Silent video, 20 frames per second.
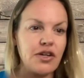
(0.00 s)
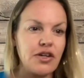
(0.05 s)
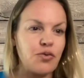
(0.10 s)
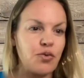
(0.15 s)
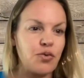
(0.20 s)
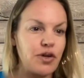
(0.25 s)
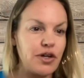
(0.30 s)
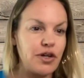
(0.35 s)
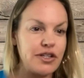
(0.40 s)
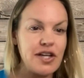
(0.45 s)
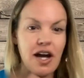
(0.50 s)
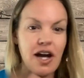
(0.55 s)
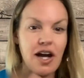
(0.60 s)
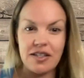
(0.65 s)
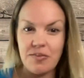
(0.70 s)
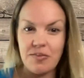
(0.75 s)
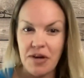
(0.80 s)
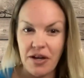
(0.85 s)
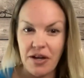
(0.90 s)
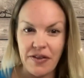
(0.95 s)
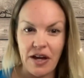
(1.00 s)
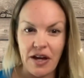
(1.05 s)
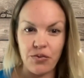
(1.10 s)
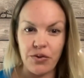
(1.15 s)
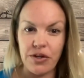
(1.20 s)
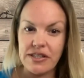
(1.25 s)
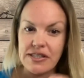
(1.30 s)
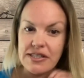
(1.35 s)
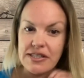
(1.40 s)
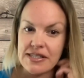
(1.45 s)
we talked about that
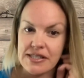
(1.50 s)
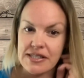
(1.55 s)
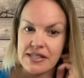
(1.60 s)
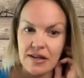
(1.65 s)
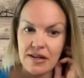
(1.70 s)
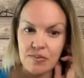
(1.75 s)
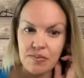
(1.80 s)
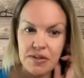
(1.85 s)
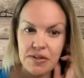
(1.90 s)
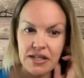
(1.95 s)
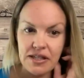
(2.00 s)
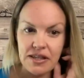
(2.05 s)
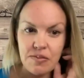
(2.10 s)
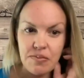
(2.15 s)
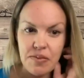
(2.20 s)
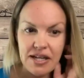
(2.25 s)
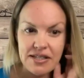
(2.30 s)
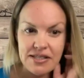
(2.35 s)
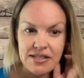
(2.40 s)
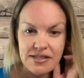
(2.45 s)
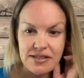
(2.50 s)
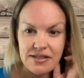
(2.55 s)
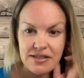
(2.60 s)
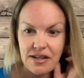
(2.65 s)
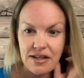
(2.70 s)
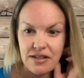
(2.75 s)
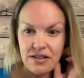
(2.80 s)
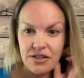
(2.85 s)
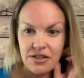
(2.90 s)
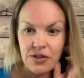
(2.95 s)
real estate being the best
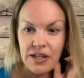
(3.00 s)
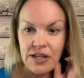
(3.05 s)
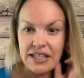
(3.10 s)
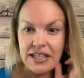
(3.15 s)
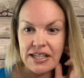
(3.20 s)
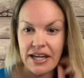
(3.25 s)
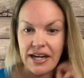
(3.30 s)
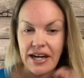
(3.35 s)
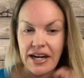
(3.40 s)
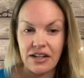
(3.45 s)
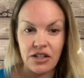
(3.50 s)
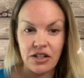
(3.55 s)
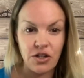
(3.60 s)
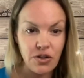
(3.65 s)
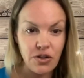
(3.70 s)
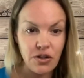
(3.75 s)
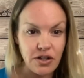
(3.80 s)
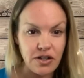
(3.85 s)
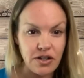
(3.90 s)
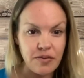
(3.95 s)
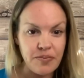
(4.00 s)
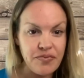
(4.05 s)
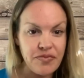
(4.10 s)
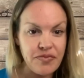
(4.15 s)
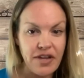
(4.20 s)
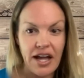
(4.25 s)
you can get on Google.